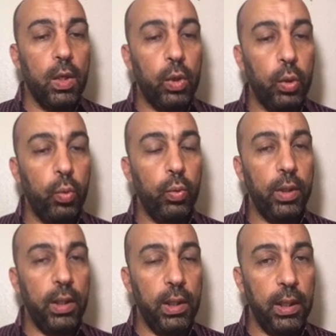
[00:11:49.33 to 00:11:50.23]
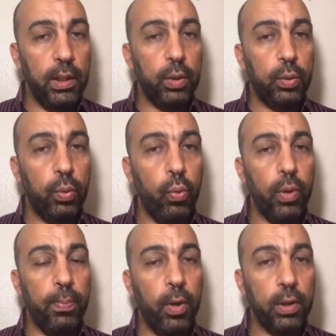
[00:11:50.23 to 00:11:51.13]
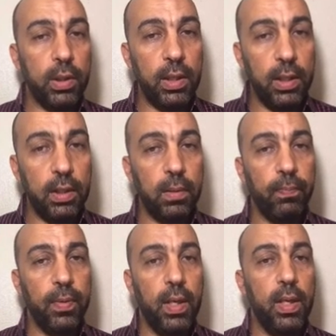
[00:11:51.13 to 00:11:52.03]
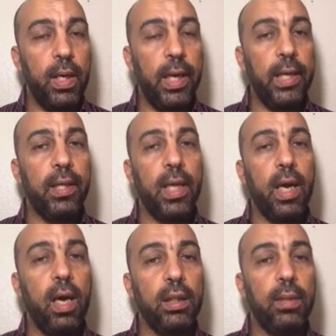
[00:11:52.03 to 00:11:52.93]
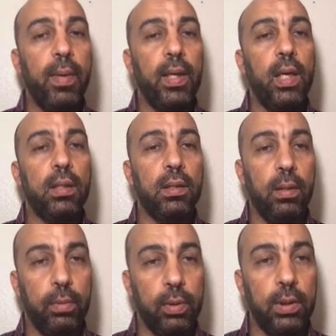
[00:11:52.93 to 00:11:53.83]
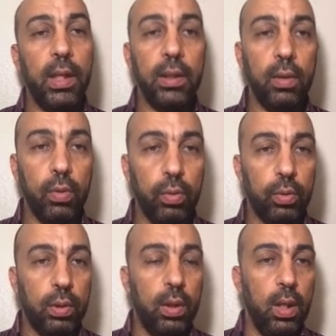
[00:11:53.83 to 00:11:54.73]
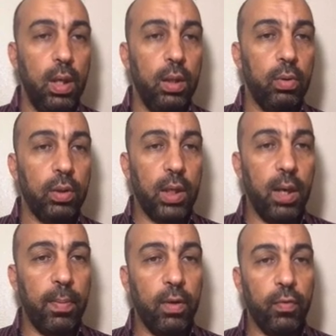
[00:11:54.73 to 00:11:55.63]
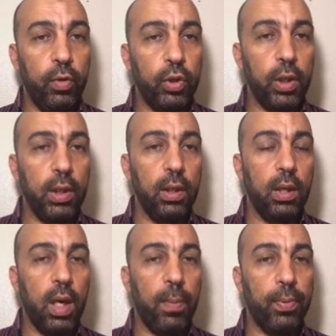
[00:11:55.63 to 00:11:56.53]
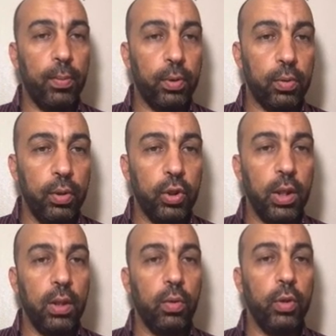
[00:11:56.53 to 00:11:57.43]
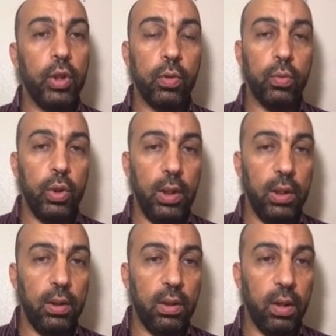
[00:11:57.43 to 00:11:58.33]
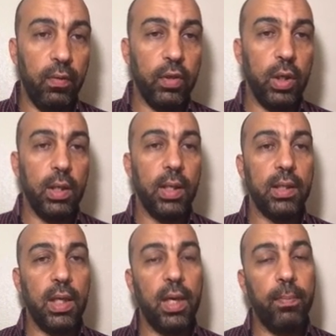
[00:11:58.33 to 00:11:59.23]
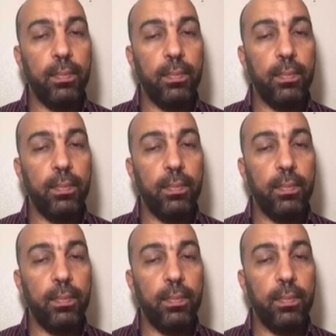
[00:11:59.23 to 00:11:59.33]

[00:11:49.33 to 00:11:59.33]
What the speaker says: you need to report this in the item analysis report. That include total number of questions, appropriate questions which need revision, exam